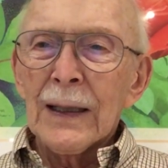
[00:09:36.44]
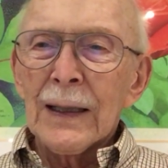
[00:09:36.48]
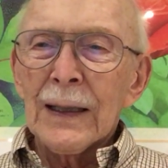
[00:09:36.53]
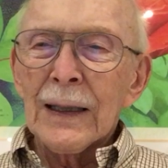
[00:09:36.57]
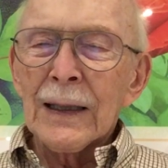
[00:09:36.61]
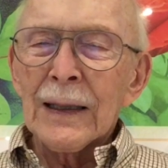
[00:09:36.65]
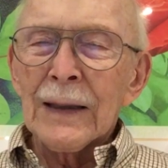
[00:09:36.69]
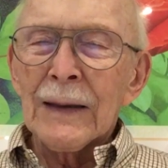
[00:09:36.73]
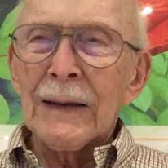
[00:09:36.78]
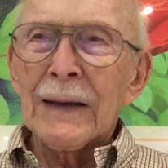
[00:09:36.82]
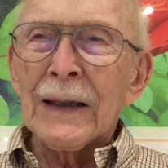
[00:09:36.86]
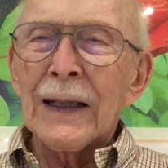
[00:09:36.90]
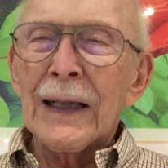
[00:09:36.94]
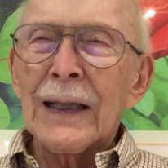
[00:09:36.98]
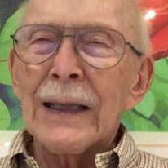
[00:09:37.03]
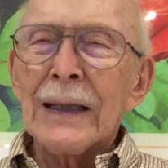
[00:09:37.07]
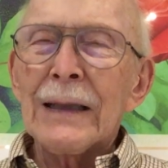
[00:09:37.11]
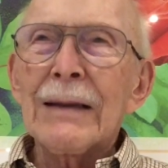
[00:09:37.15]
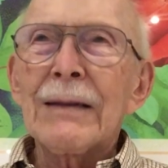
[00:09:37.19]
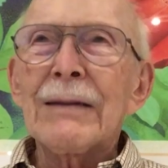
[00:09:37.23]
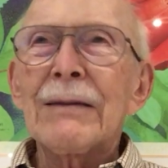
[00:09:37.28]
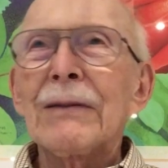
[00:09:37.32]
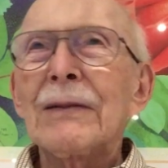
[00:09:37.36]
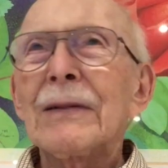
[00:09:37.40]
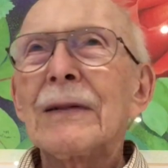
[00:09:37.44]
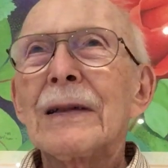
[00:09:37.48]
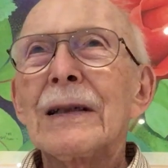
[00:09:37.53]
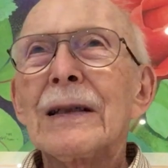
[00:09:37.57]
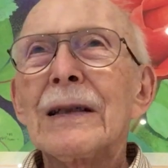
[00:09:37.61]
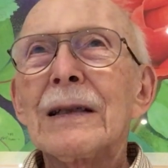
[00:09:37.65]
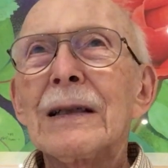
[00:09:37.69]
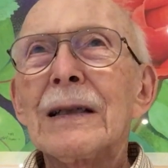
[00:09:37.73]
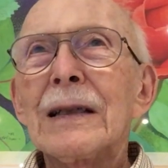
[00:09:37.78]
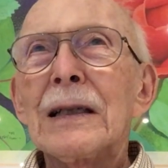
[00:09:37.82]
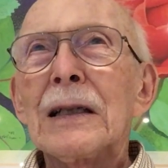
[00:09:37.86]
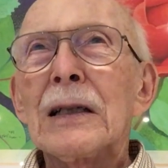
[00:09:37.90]
that
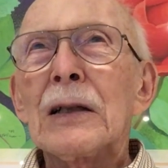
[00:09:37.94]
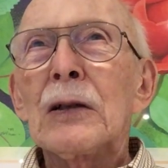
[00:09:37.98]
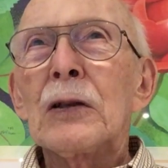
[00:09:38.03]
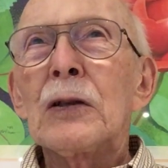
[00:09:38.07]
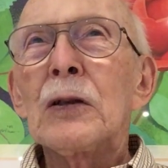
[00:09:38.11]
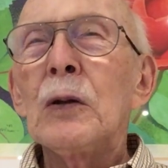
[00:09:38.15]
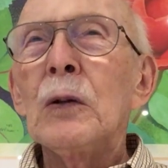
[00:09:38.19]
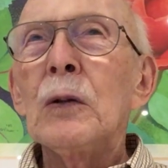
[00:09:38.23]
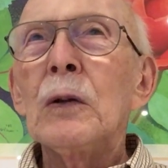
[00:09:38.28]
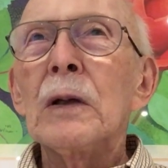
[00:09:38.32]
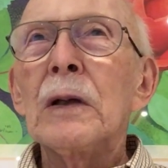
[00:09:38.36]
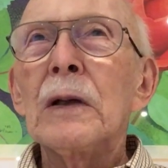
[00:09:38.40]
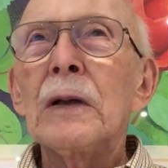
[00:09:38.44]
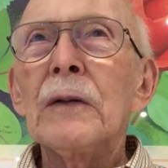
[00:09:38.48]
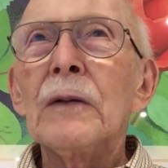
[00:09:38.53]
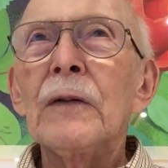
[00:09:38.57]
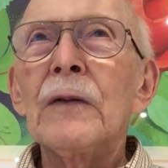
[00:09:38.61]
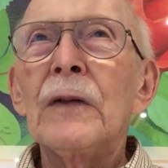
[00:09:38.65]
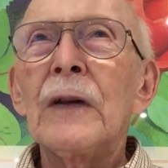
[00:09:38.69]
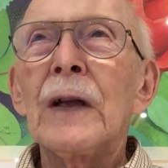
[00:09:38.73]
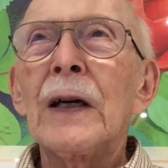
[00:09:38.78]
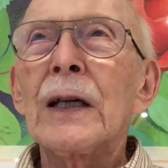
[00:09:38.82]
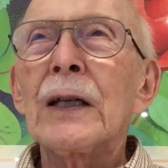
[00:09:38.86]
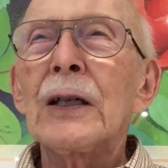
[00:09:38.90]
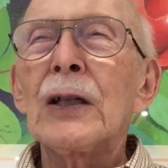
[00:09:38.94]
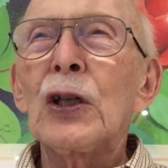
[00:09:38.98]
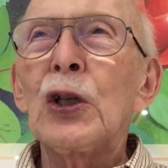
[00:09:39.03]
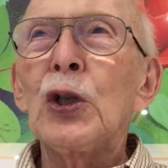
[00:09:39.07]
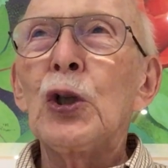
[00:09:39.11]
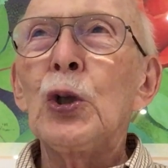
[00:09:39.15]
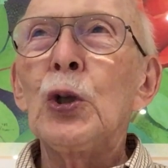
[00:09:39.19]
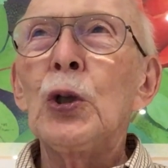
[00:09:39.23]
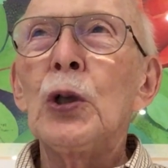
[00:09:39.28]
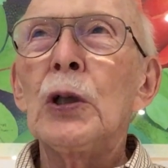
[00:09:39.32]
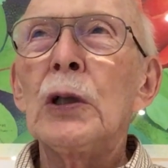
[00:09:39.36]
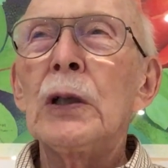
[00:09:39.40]
intuitive, that
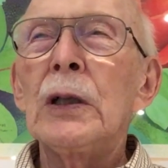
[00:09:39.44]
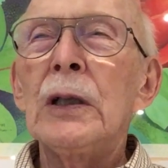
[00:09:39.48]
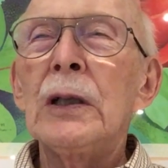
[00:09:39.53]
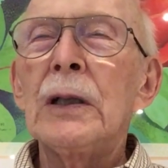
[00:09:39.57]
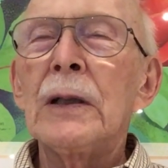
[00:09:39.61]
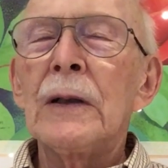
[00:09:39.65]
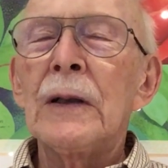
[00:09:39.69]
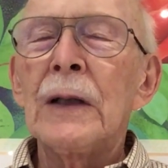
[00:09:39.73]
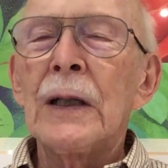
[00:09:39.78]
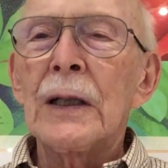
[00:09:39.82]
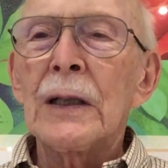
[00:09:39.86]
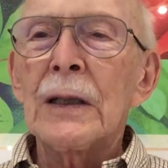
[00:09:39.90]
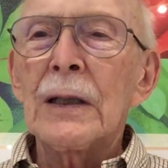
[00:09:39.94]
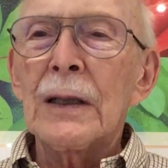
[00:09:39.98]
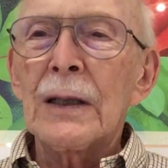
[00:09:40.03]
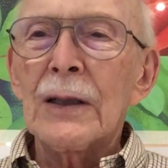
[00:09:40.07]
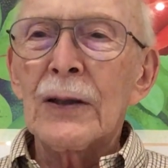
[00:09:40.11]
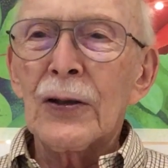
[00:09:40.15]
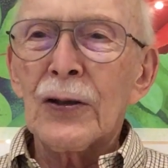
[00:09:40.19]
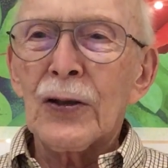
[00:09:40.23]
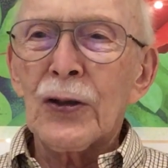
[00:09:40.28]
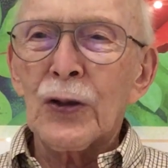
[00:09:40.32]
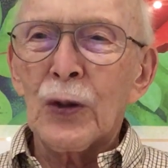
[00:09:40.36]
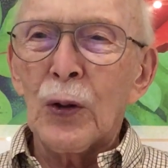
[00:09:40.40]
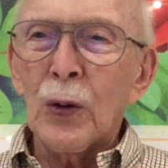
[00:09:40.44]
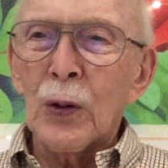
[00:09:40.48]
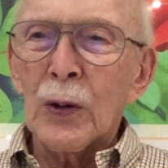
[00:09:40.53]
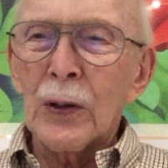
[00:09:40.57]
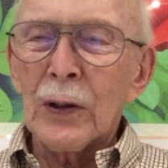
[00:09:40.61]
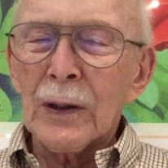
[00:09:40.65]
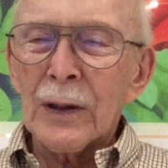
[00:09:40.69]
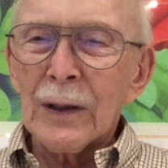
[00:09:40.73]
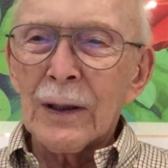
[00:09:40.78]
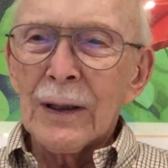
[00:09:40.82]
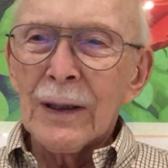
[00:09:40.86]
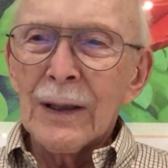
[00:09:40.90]
good, that
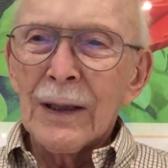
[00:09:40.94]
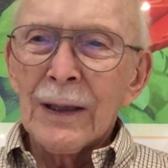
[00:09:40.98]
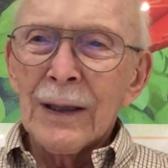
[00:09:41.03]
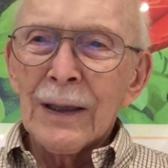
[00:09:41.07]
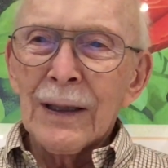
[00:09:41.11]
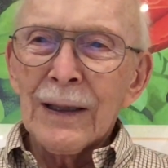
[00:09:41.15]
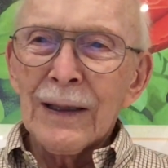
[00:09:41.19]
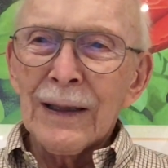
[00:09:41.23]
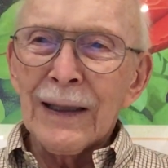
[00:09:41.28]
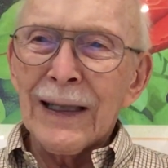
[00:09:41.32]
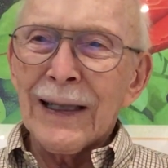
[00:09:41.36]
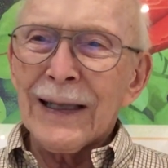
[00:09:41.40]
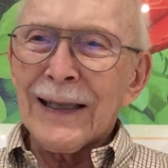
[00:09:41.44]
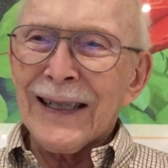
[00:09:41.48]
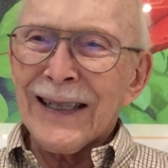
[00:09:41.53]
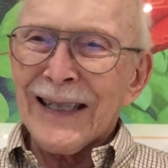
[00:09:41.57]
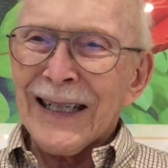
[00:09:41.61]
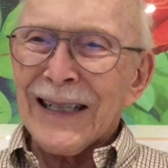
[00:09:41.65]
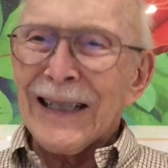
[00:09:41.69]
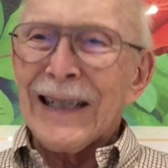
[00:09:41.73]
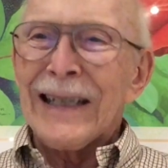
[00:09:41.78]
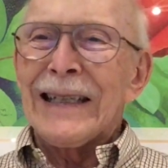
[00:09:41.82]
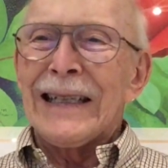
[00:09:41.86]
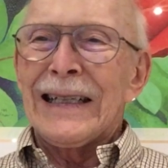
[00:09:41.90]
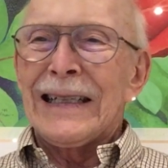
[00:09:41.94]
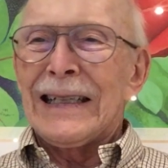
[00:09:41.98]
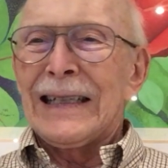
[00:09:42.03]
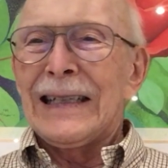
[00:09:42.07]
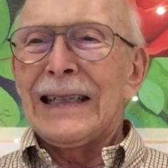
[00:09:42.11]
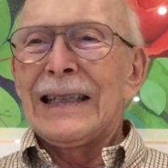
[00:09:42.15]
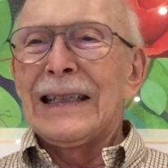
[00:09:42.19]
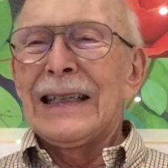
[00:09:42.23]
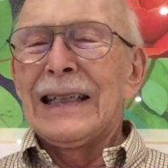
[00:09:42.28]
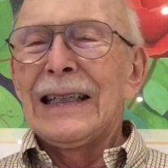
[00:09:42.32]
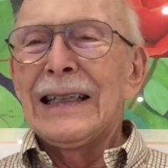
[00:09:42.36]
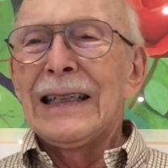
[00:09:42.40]
short, that tight,
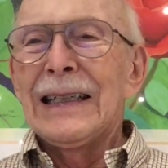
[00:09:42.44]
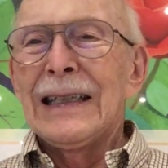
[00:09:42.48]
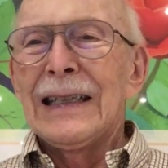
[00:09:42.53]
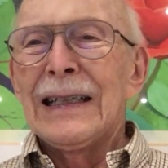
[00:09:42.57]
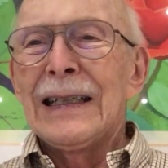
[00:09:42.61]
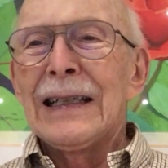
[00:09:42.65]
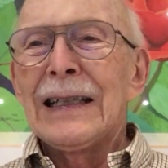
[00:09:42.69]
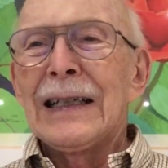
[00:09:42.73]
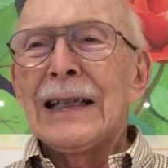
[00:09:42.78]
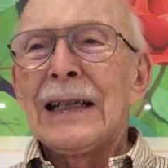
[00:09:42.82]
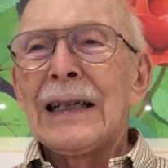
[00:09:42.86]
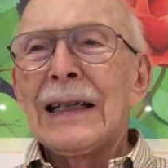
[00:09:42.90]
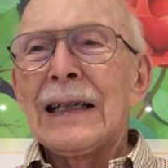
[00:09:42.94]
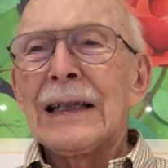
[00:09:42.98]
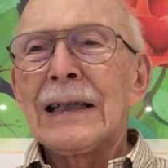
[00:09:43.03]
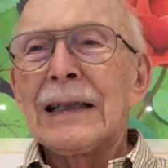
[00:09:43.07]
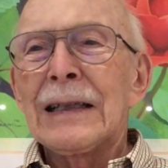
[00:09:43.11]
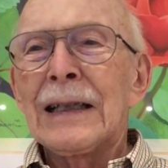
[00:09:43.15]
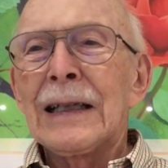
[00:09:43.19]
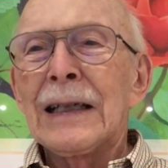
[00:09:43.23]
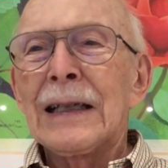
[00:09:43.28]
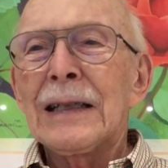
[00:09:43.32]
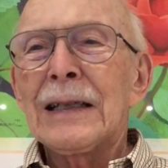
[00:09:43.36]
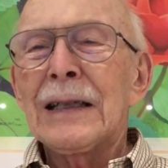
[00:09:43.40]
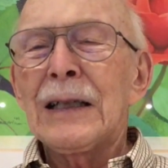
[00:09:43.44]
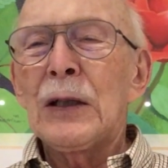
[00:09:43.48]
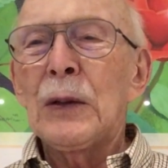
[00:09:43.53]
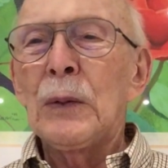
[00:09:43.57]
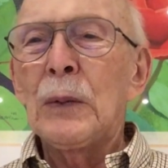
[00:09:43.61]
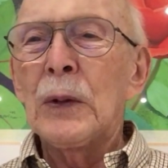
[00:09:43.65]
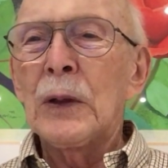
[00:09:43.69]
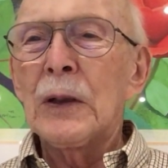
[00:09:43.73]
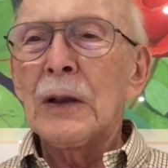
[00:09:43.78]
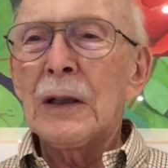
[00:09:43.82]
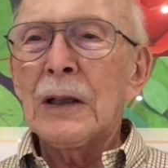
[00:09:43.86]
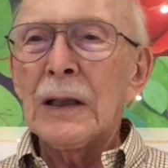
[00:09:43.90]
and that
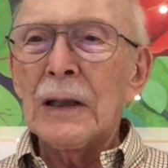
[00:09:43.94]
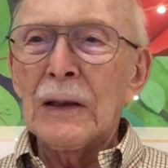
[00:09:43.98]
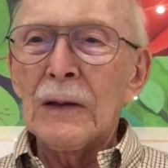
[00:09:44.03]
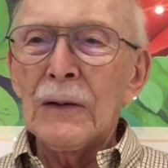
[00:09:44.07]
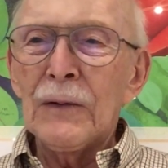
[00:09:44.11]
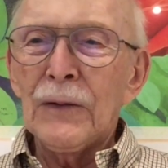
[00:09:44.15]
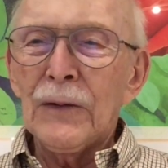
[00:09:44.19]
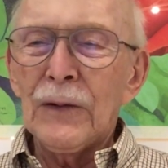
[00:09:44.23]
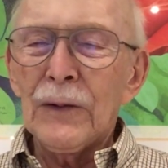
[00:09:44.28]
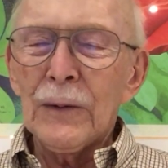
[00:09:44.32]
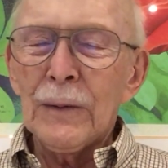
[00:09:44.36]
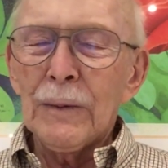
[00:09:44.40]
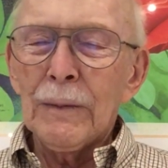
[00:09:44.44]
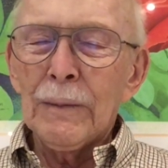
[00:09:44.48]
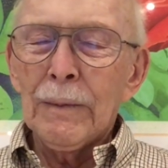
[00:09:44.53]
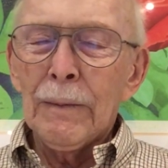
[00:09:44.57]
communicative.